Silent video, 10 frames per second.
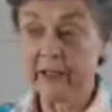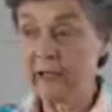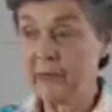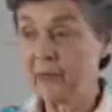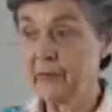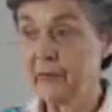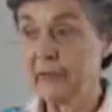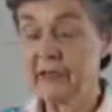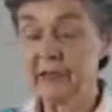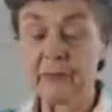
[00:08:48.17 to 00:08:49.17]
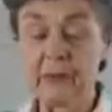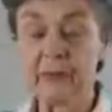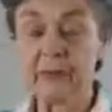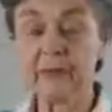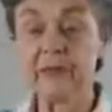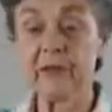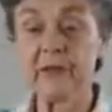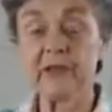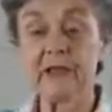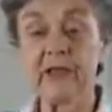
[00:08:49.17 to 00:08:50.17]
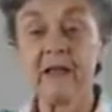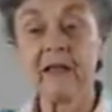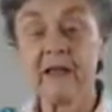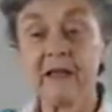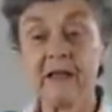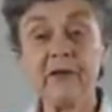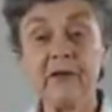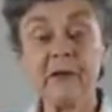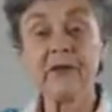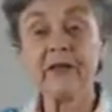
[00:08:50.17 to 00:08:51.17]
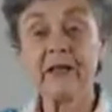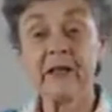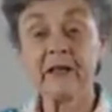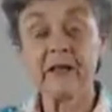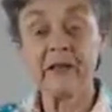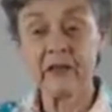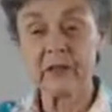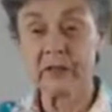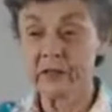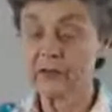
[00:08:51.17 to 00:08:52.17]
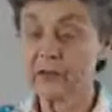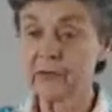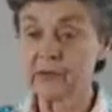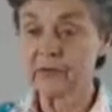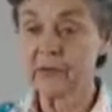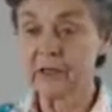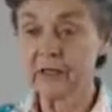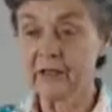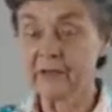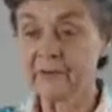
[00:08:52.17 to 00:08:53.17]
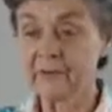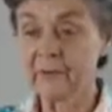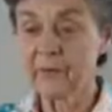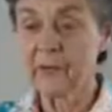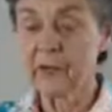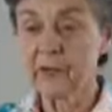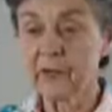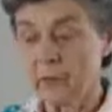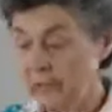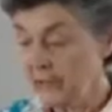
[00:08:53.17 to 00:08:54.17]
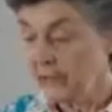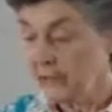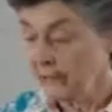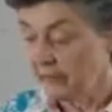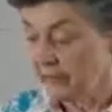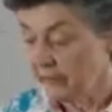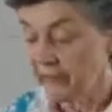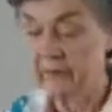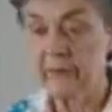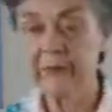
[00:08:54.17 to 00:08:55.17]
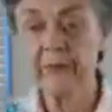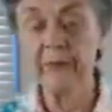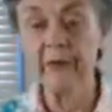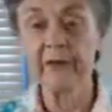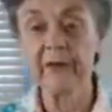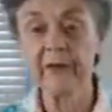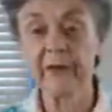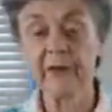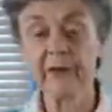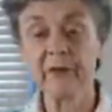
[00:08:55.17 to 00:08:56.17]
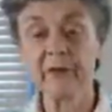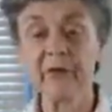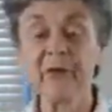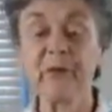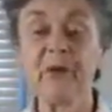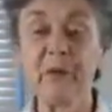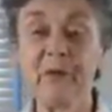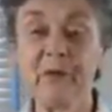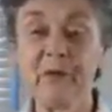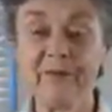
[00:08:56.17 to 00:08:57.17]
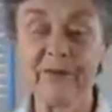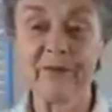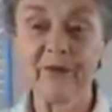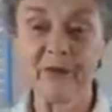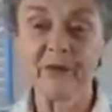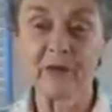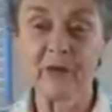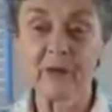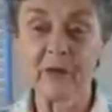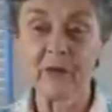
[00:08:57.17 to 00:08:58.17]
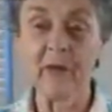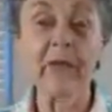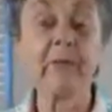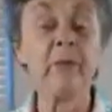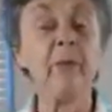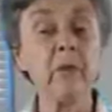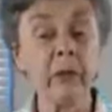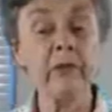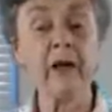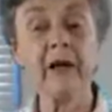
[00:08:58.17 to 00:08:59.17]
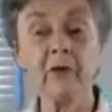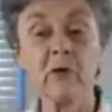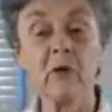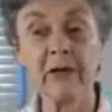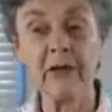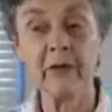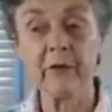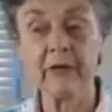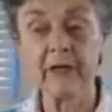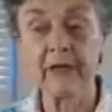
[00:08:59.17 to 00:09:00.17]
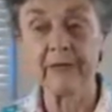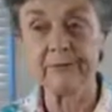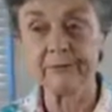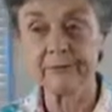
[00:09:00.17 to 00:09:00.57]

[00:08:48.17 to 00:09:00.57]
apple trees, plum trees, all this. If you have a chance to get exposure to those, they're very nice. So every year, stick this on the refrigerator, carry it around with you, remember it it'll serve you well. We'll have a we'll have a higher quality alkaline diet.